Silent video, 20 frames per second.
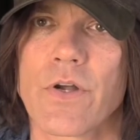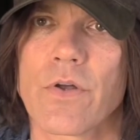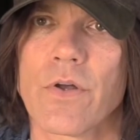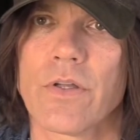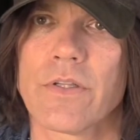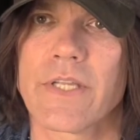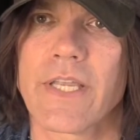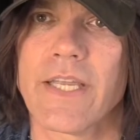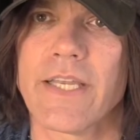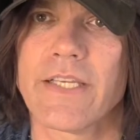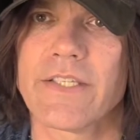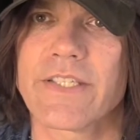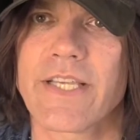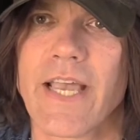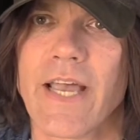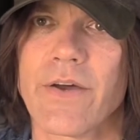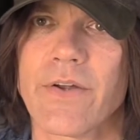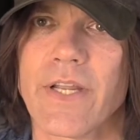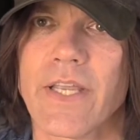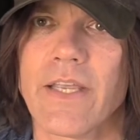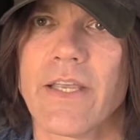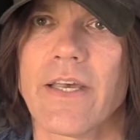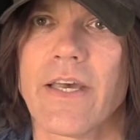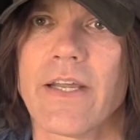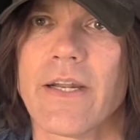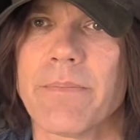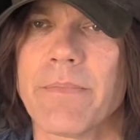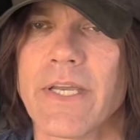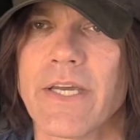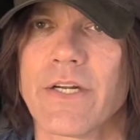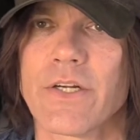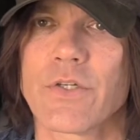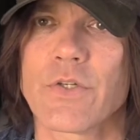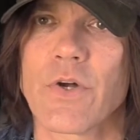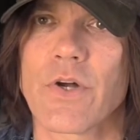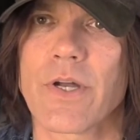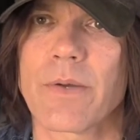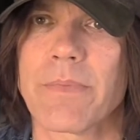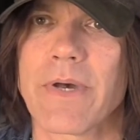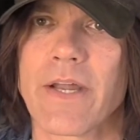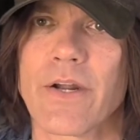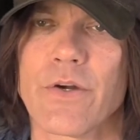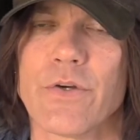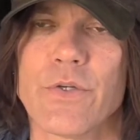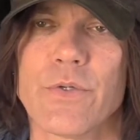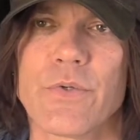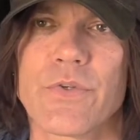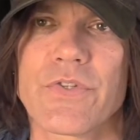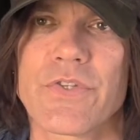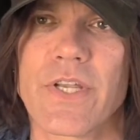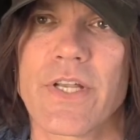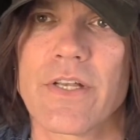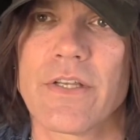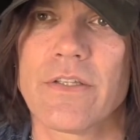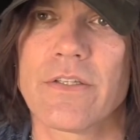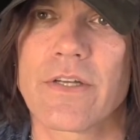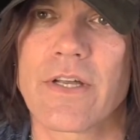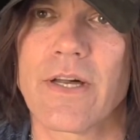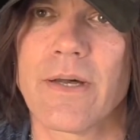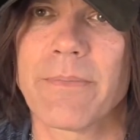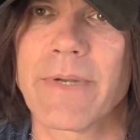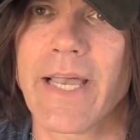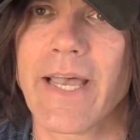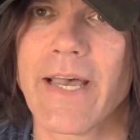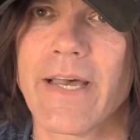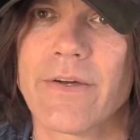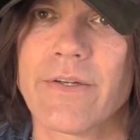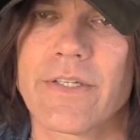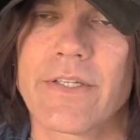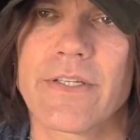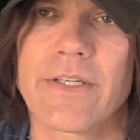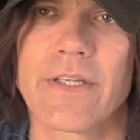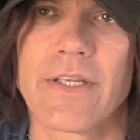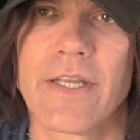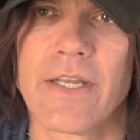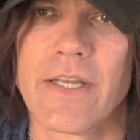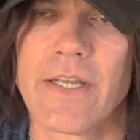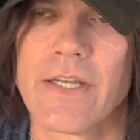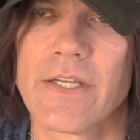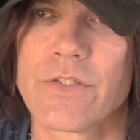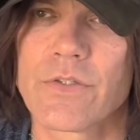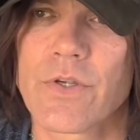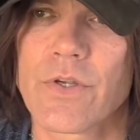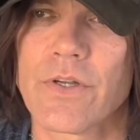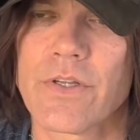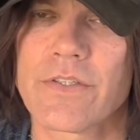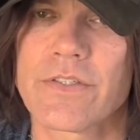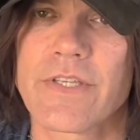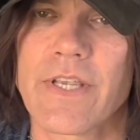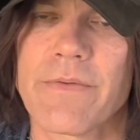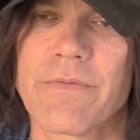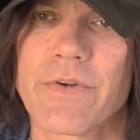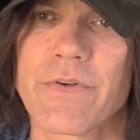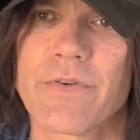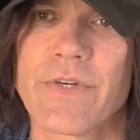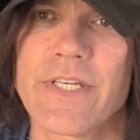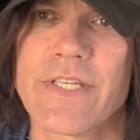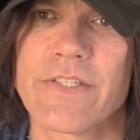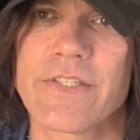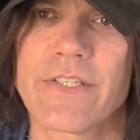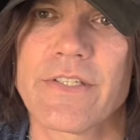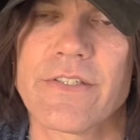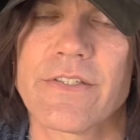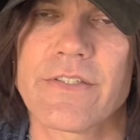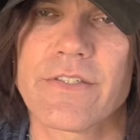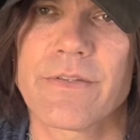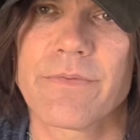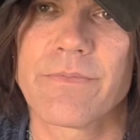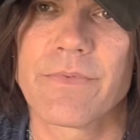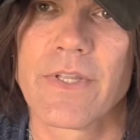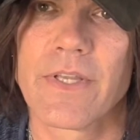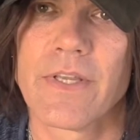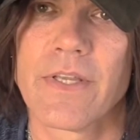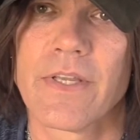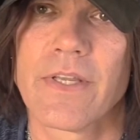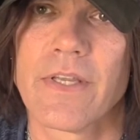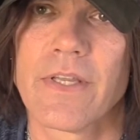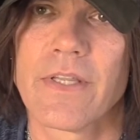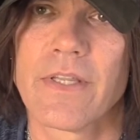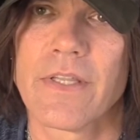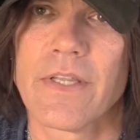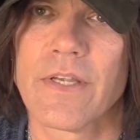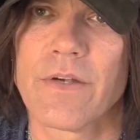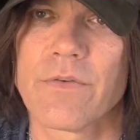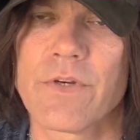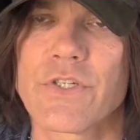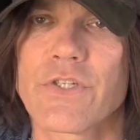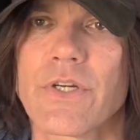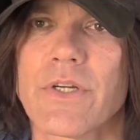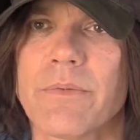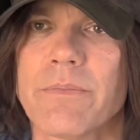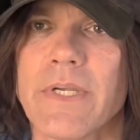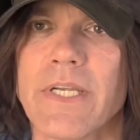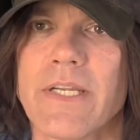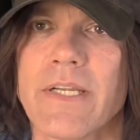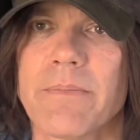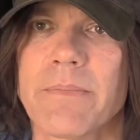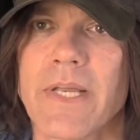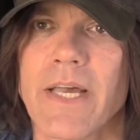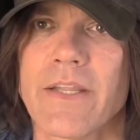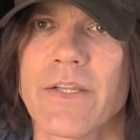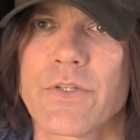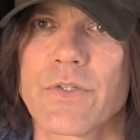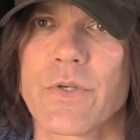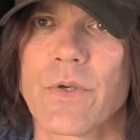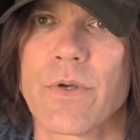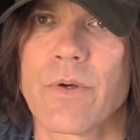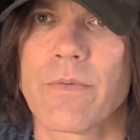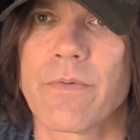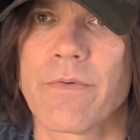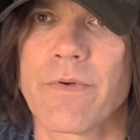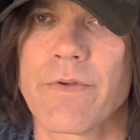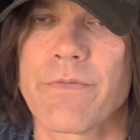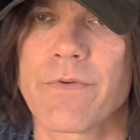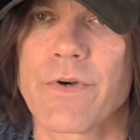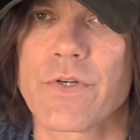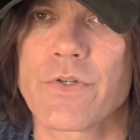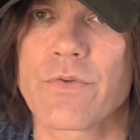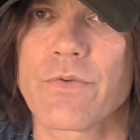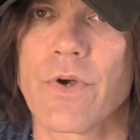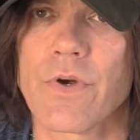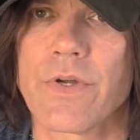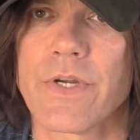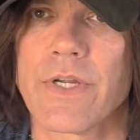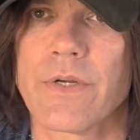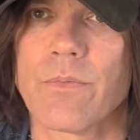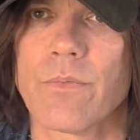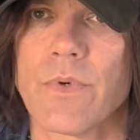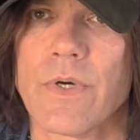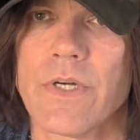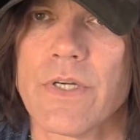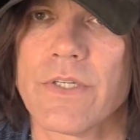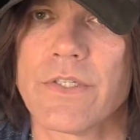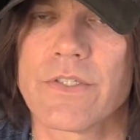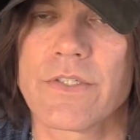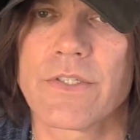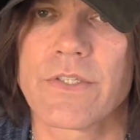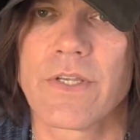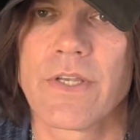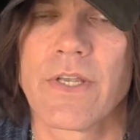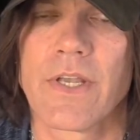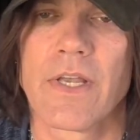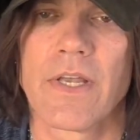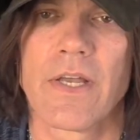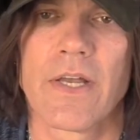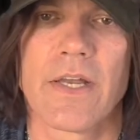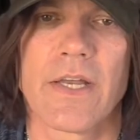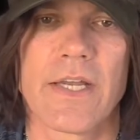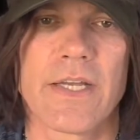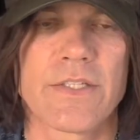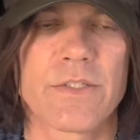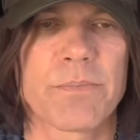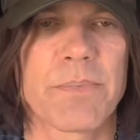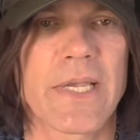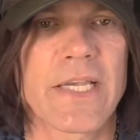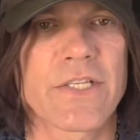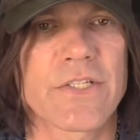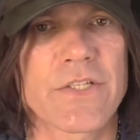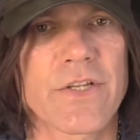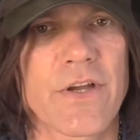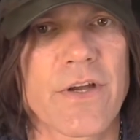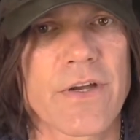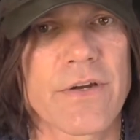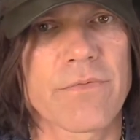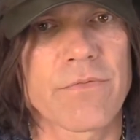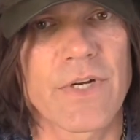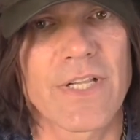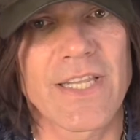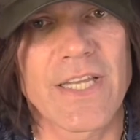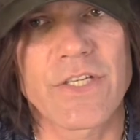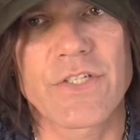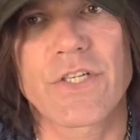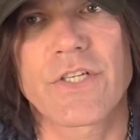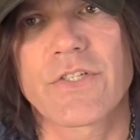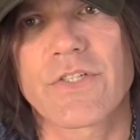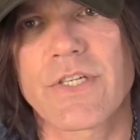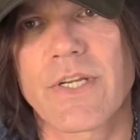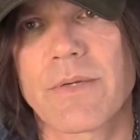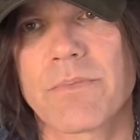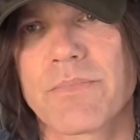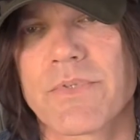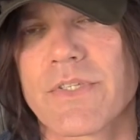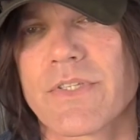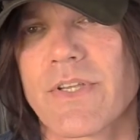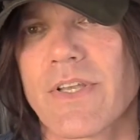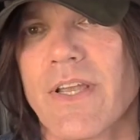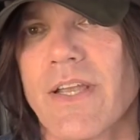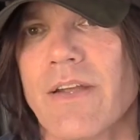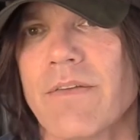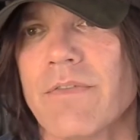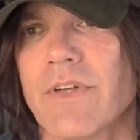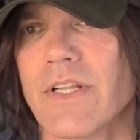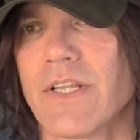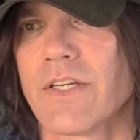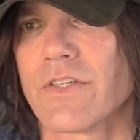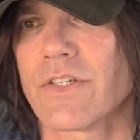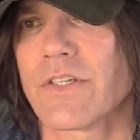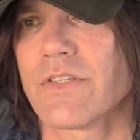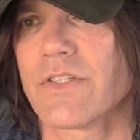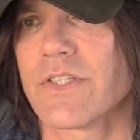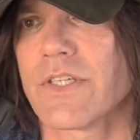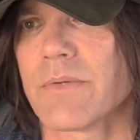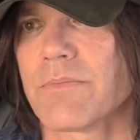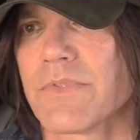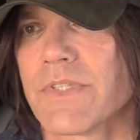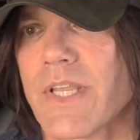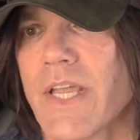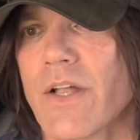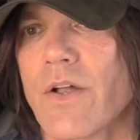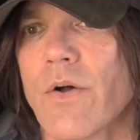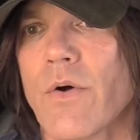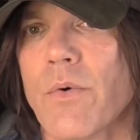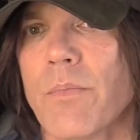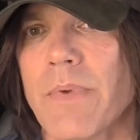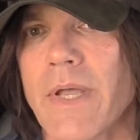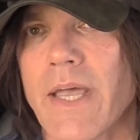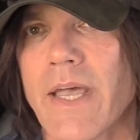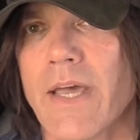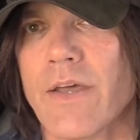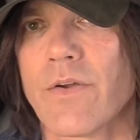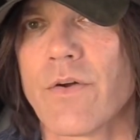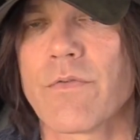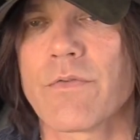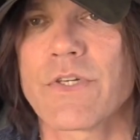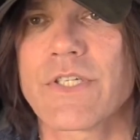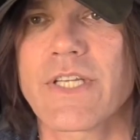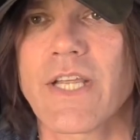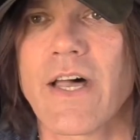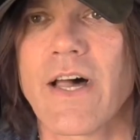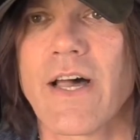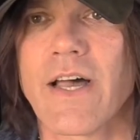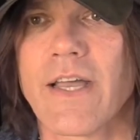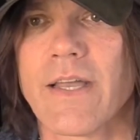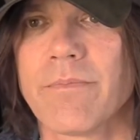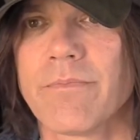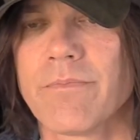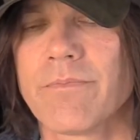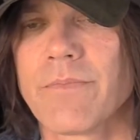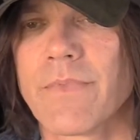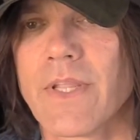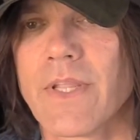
called Kings County, and I'm here to talk about our new single coming out. It's called Seven Reasons. The original meaning behind the song when we first wrote it was it's based on relationships and relationships that go bad over time.